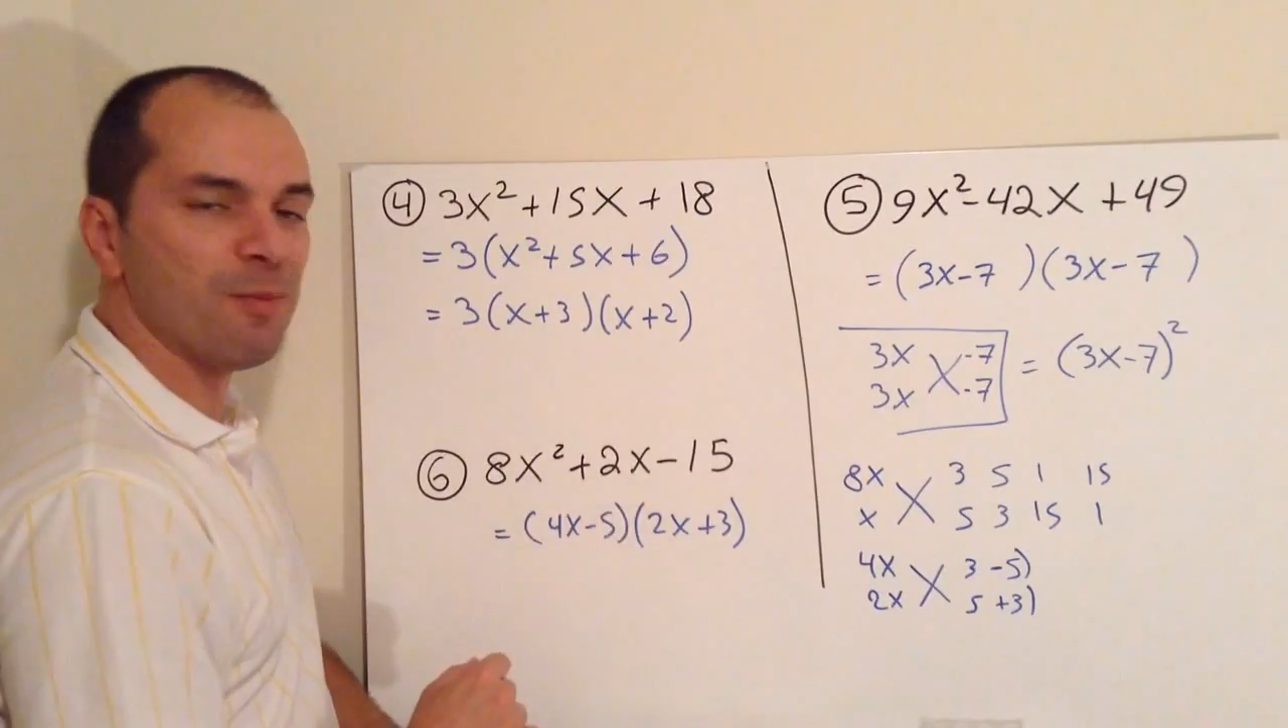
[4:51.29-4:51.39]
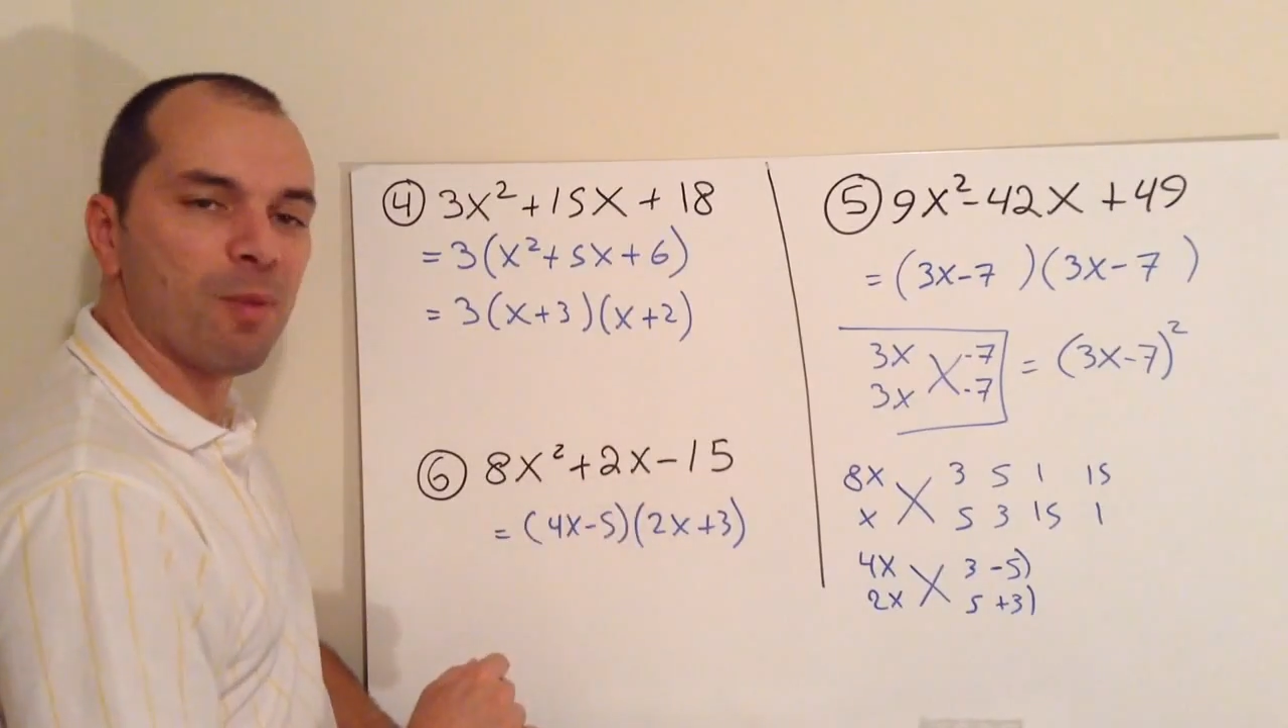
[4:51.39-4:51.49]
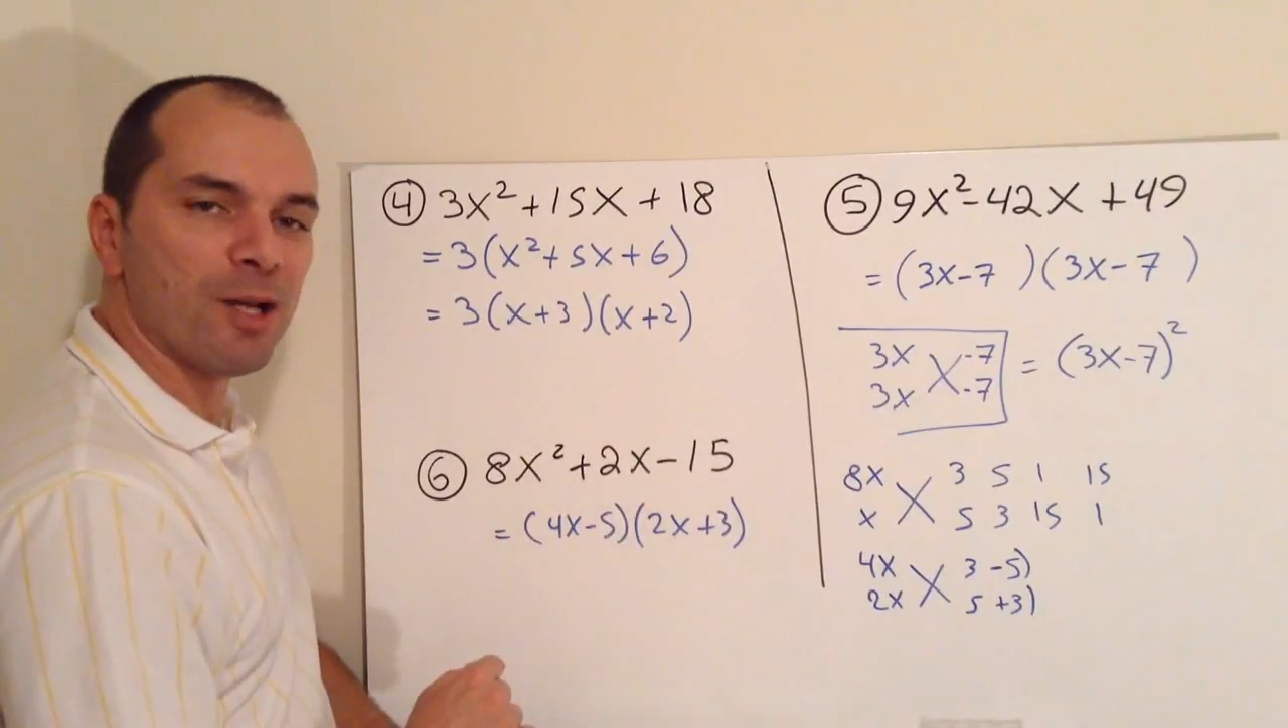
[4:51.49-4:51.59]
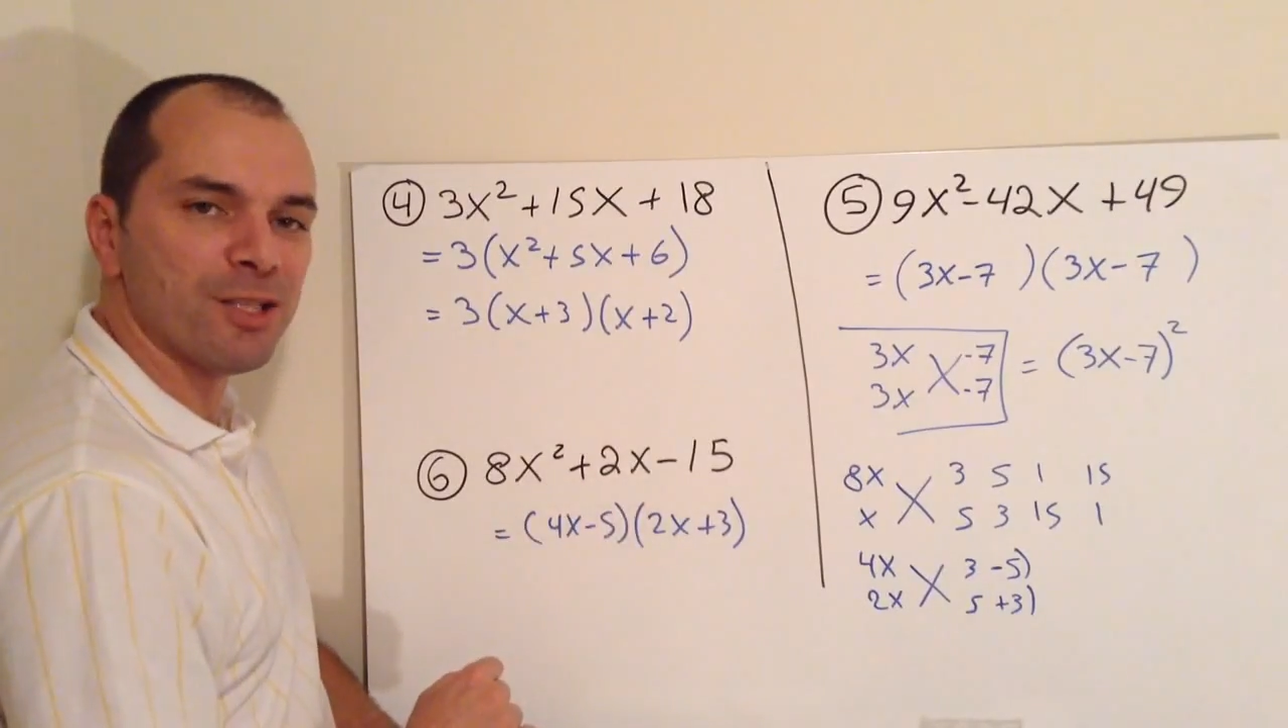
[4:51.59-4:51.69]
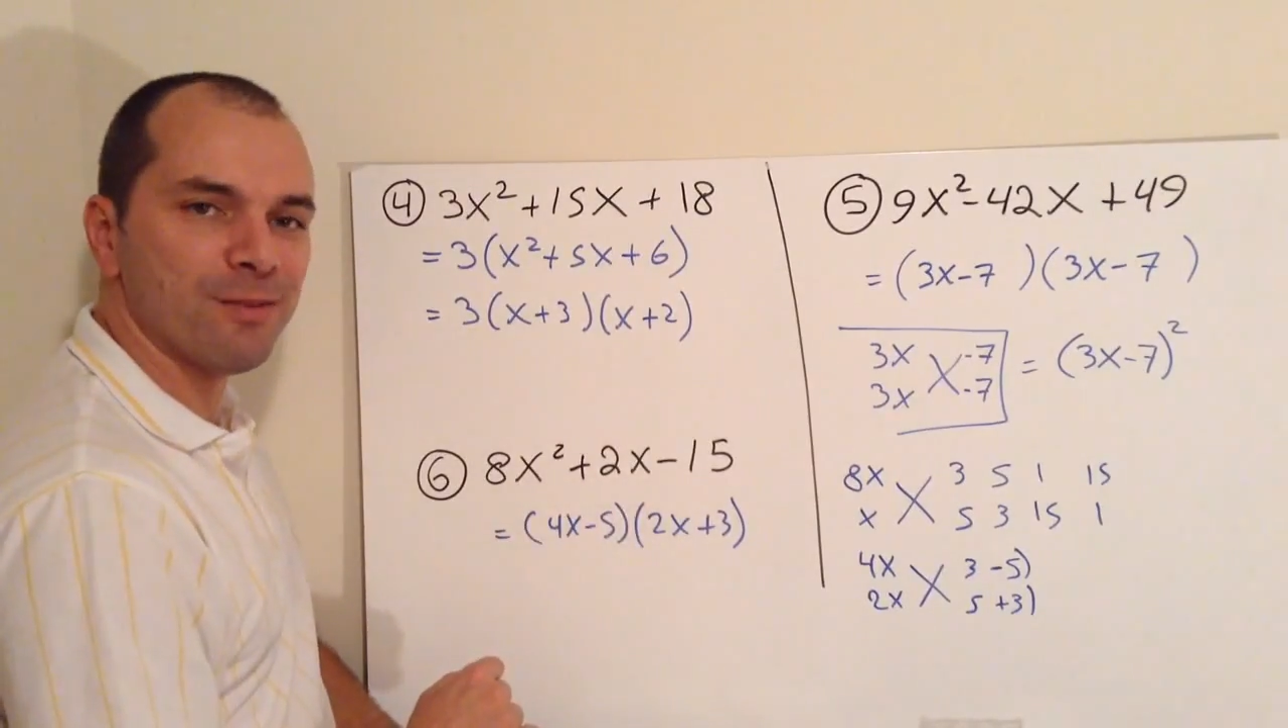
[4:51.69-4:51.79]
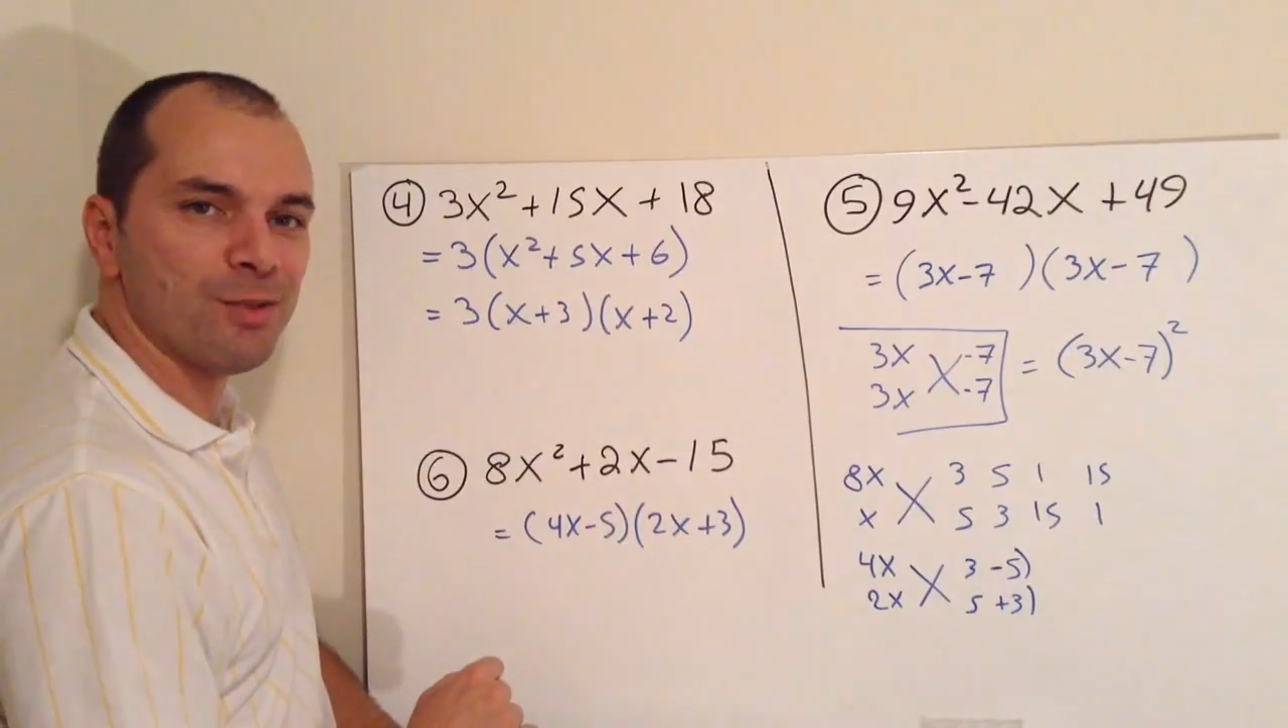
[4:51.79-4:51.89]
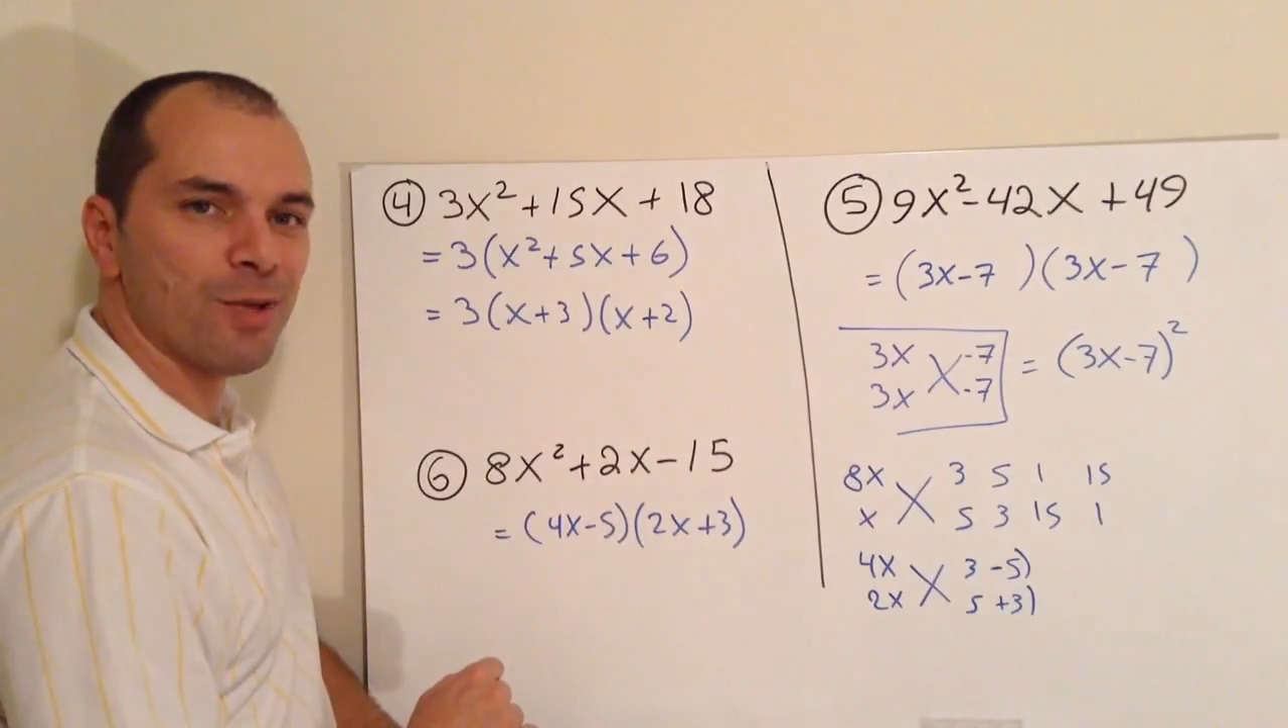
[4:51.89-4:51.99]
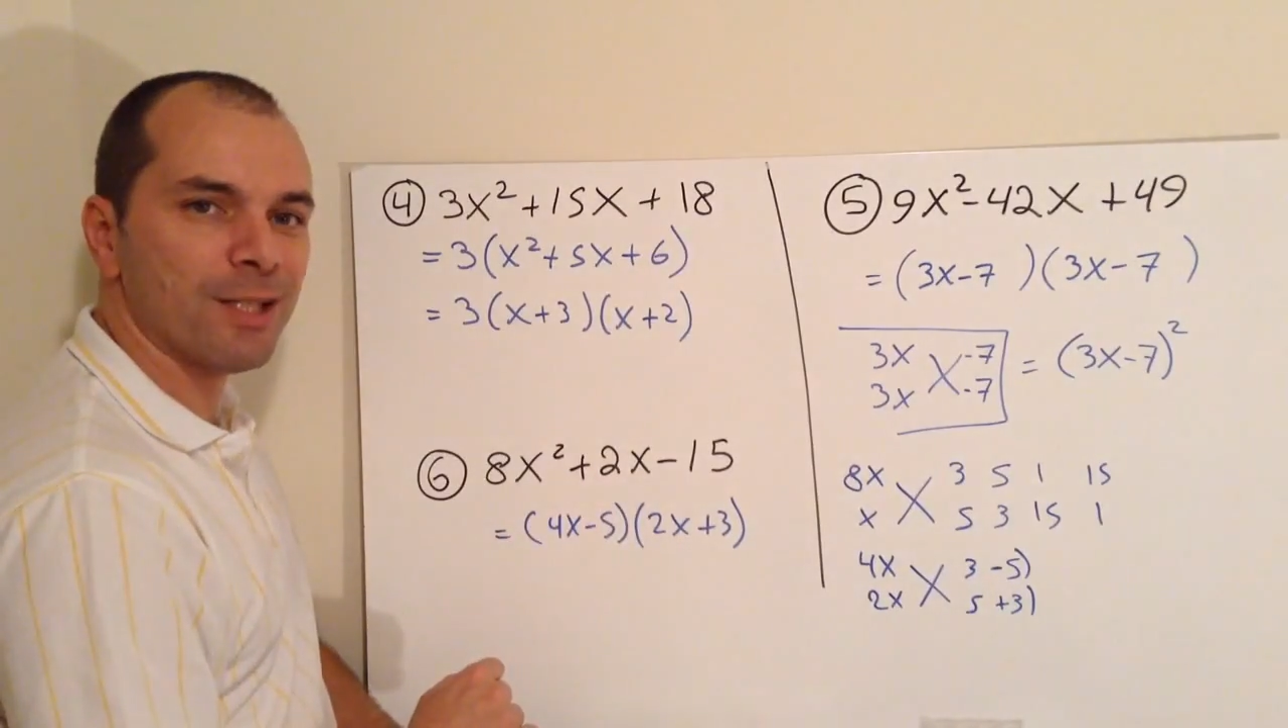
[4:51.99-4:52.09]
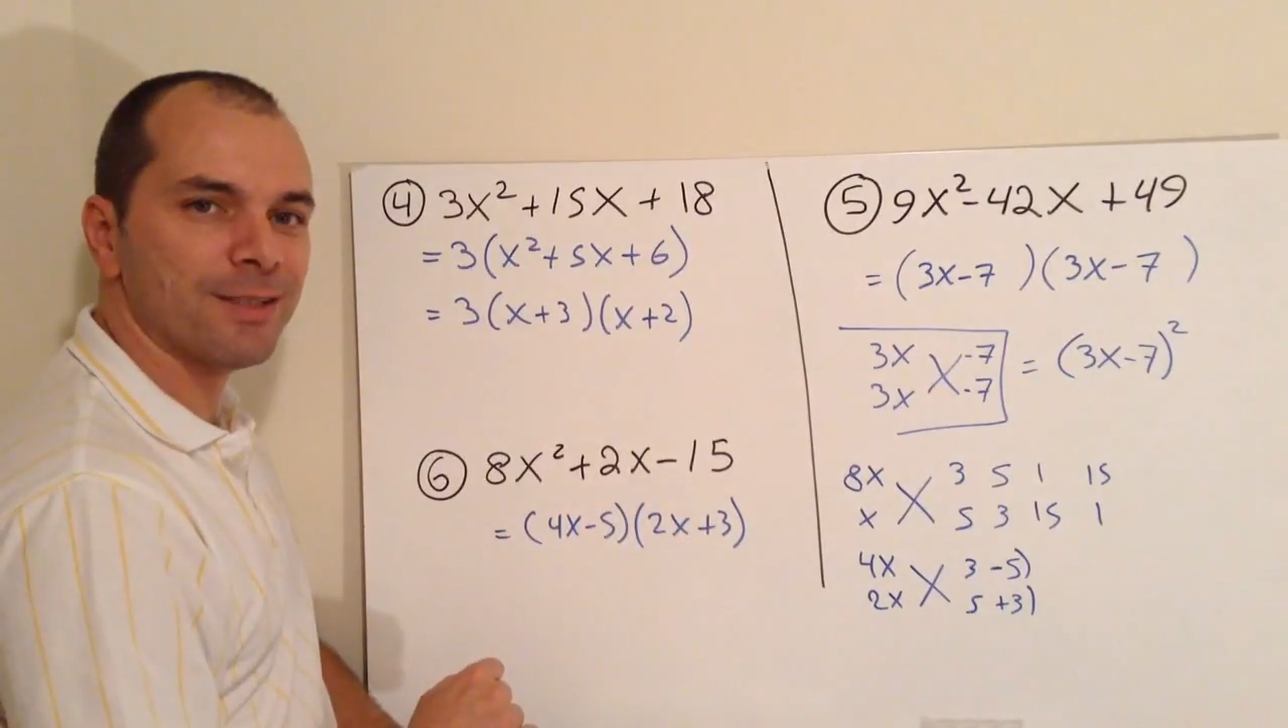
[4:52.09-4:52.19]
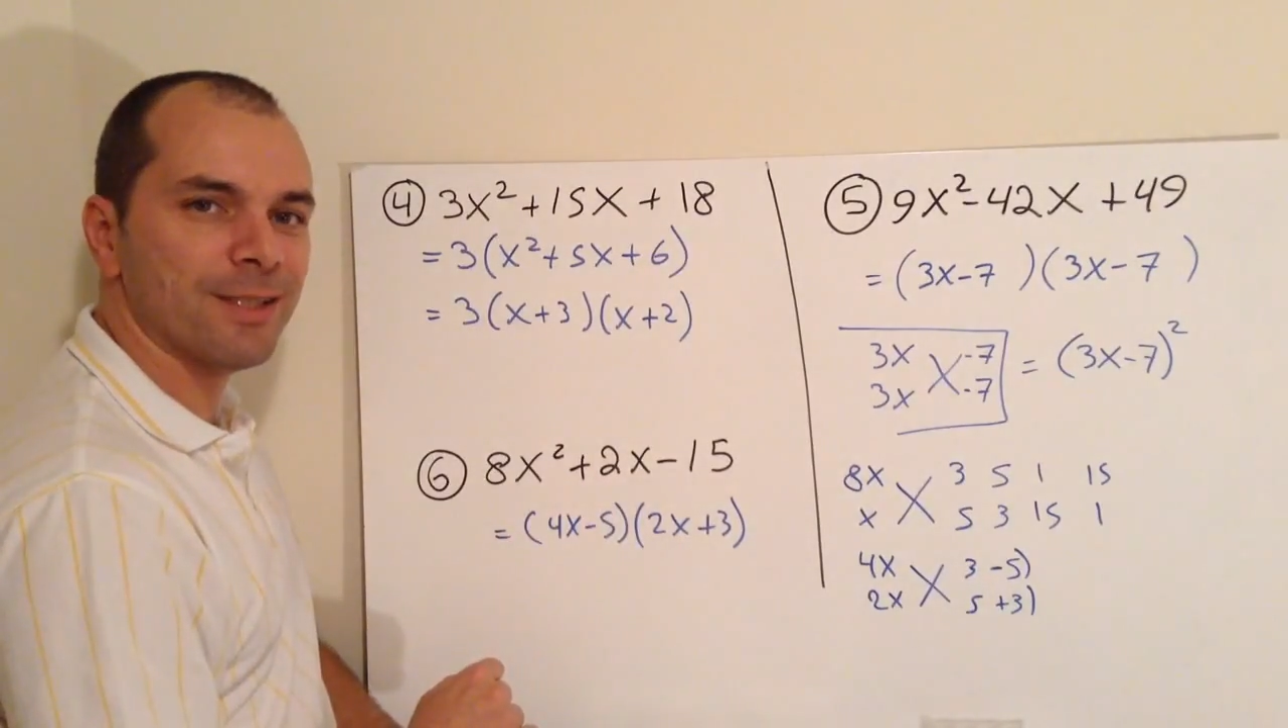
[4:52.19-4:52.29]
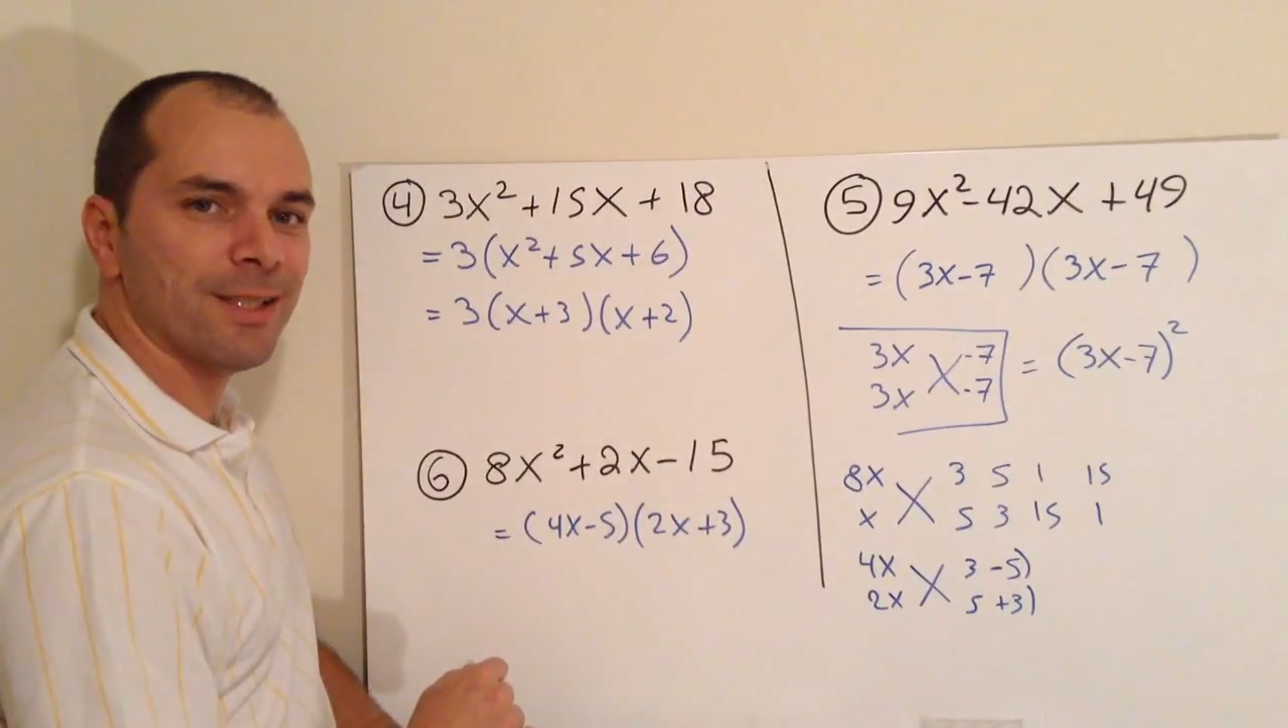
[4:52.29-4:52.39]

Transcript: positive 2x.